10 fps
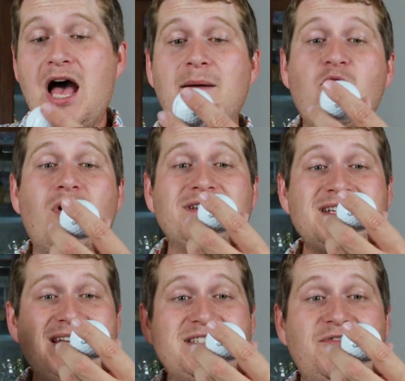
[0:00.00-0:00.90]

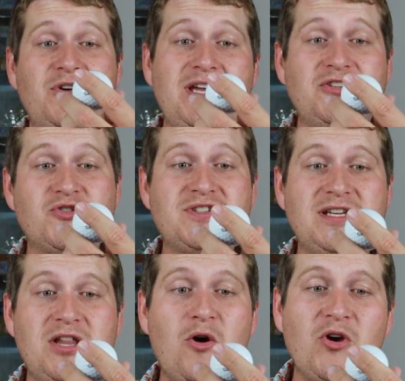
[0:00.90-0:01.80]
Quantix has a very
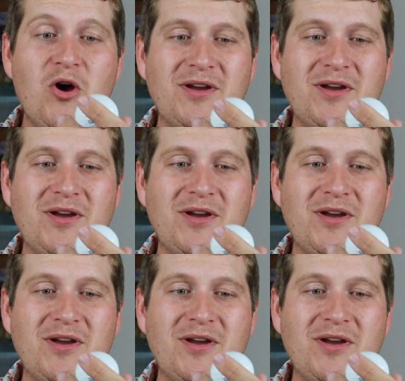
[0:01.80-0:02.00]
interesting logo.